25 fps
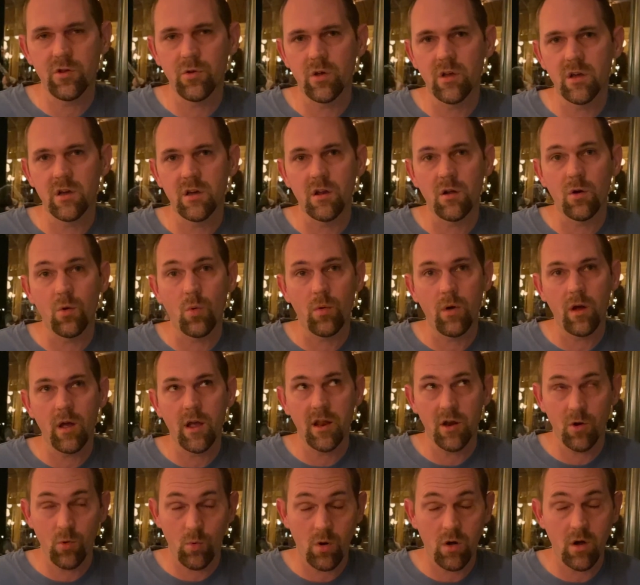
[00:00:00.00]
you get and
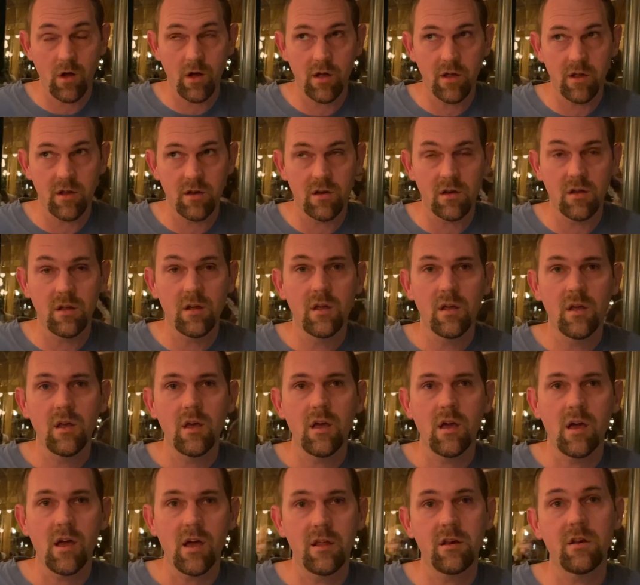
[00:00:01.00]
a wine
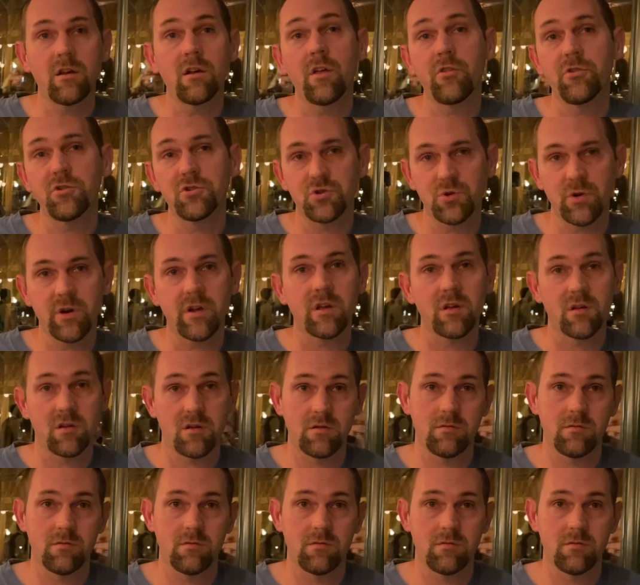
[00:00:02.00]
and another drink.